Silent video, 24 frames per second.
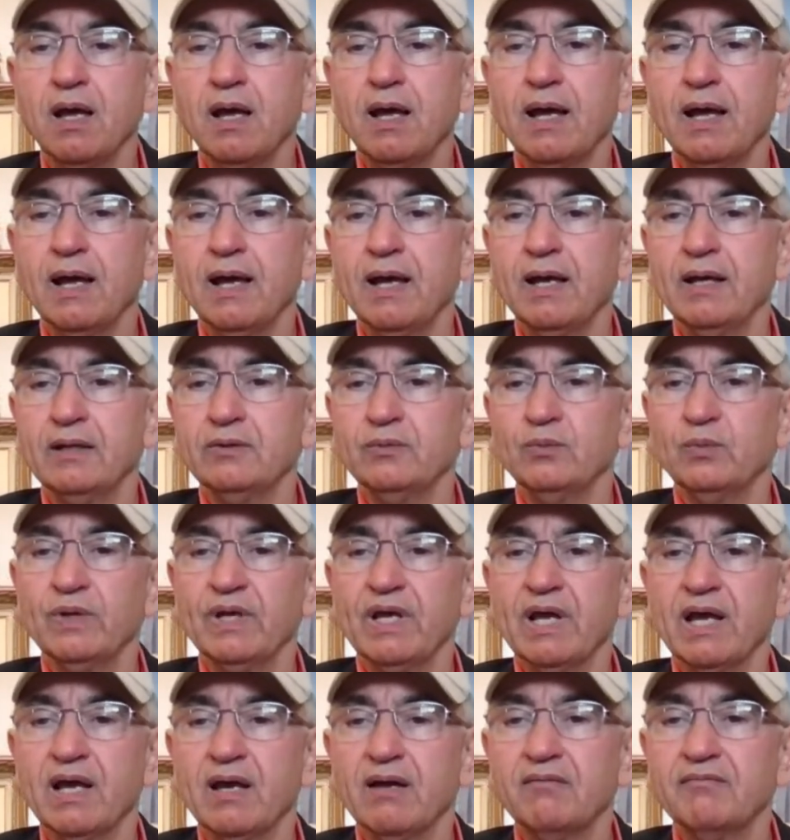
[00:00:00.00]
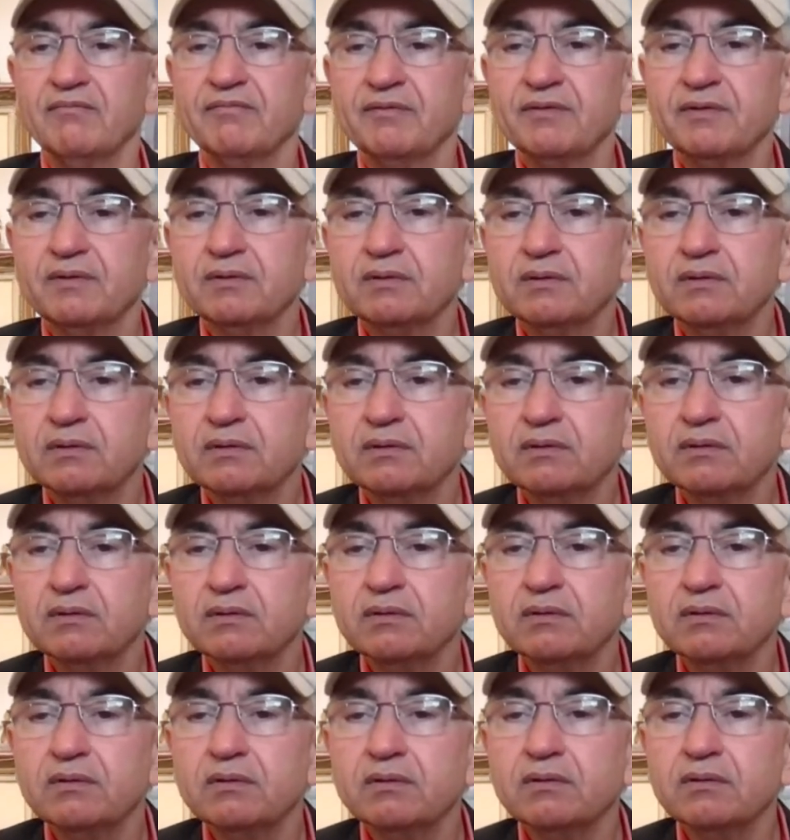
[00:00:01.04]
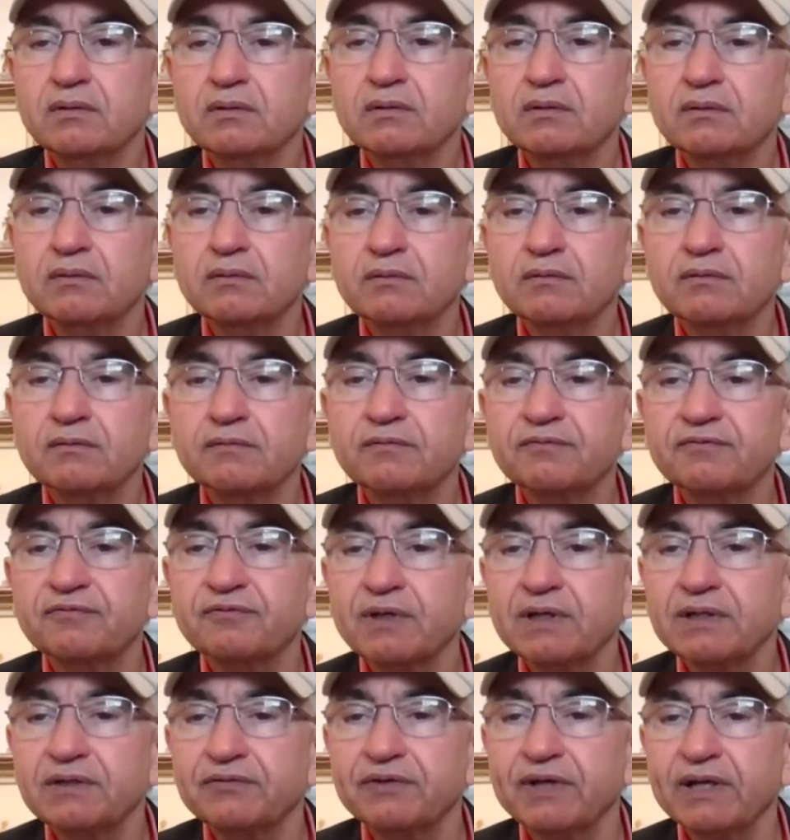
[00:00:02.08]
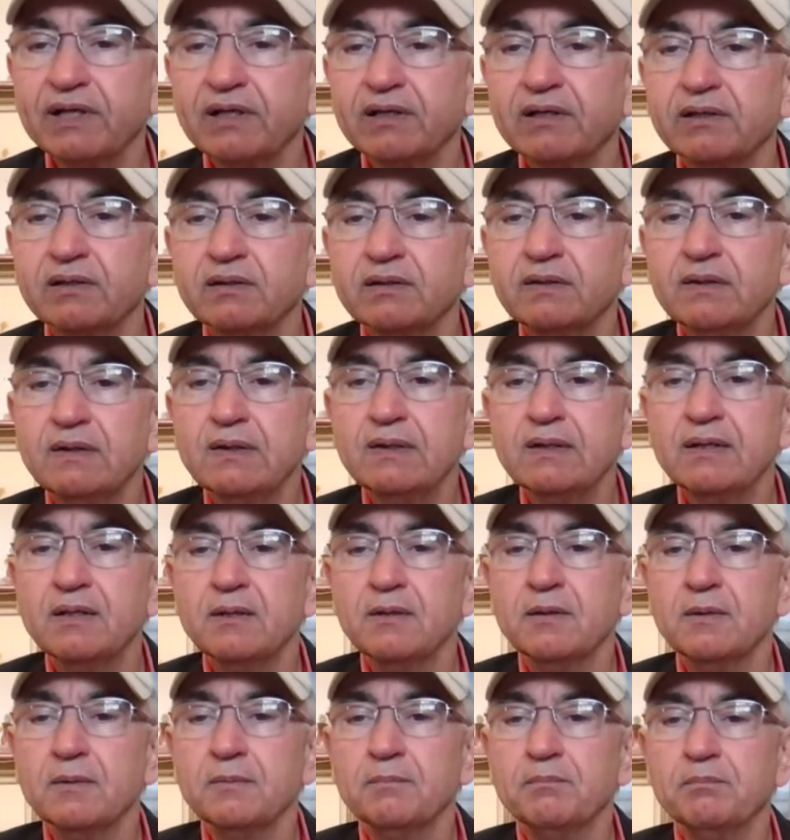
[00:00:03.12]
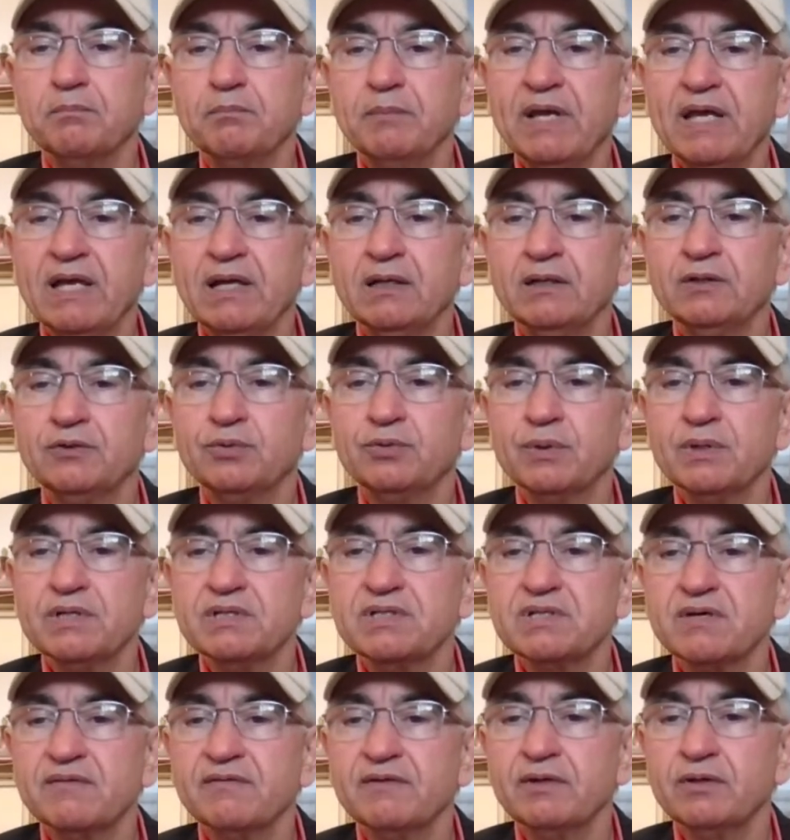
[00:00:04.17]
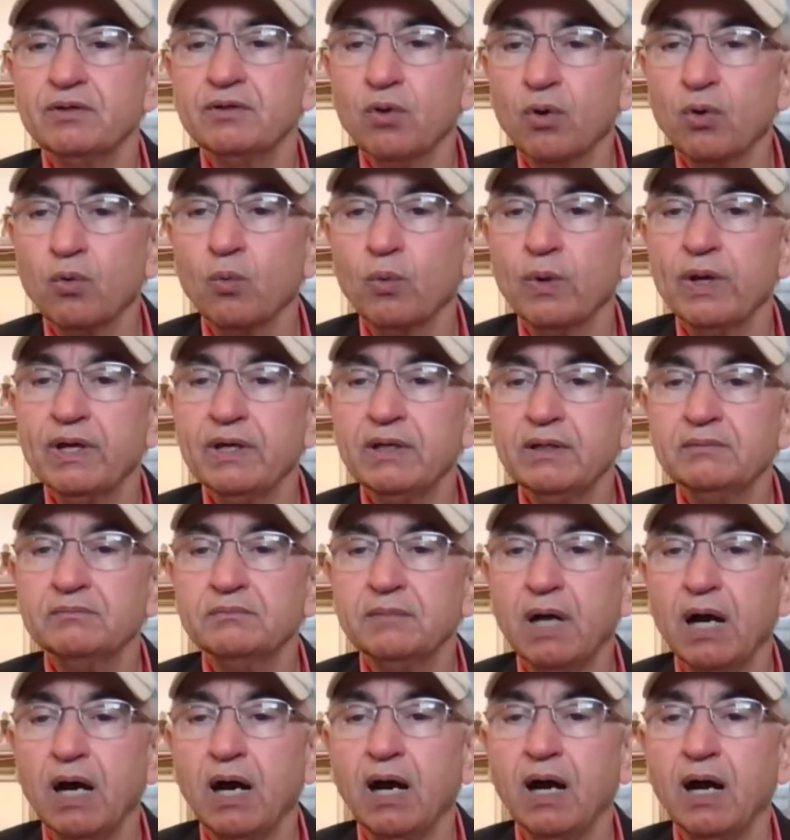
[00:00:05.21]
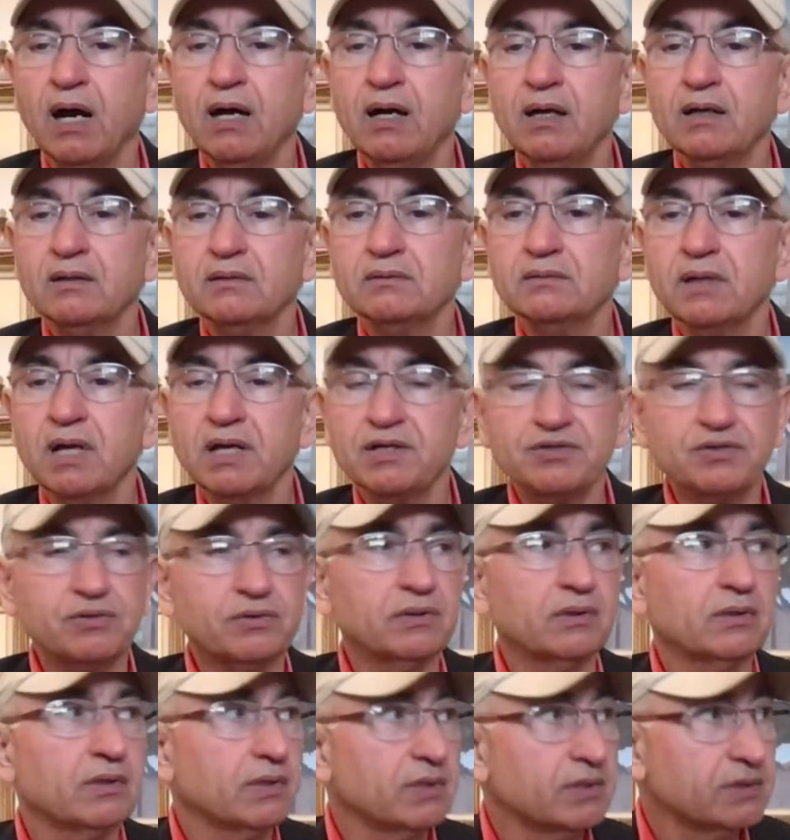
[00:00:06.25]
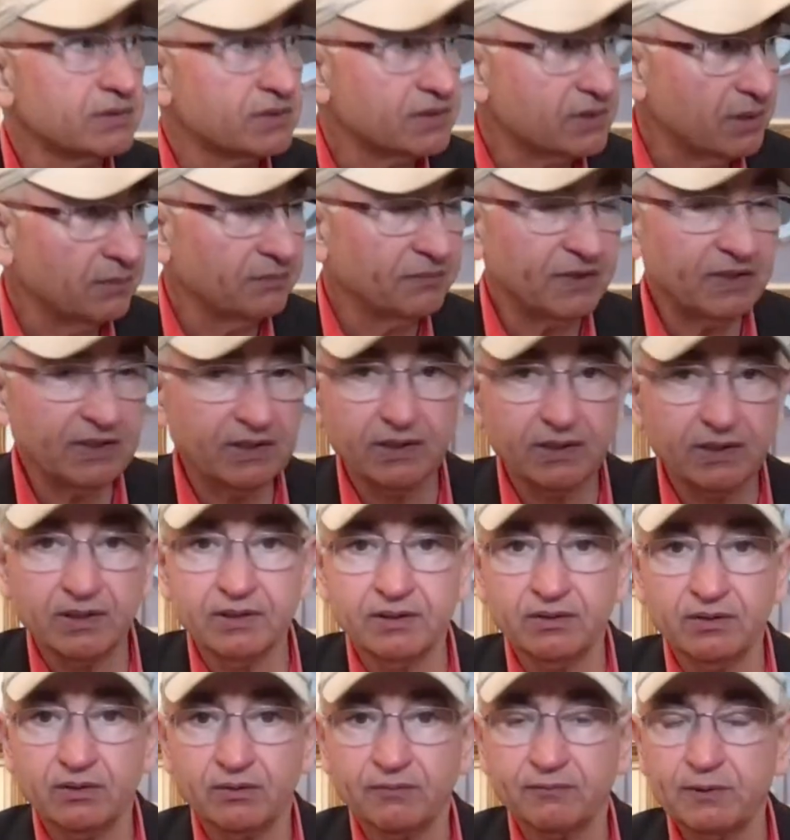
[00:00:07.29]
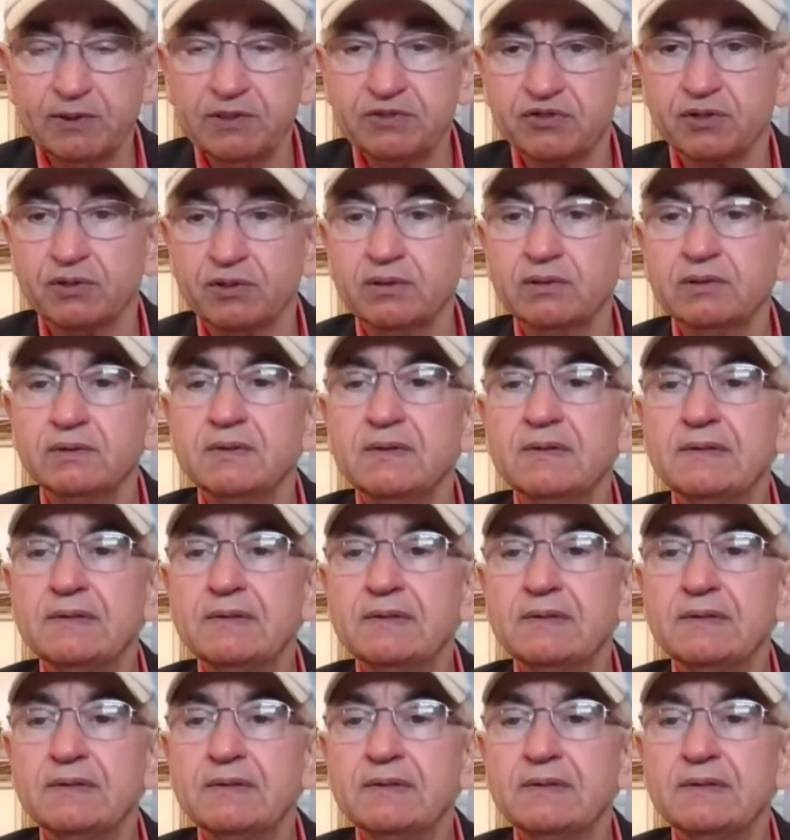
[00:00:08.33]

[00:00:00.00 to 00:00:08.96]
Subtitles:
And we have Frederick, male, 27, Norway. I should learn something in Norwegian.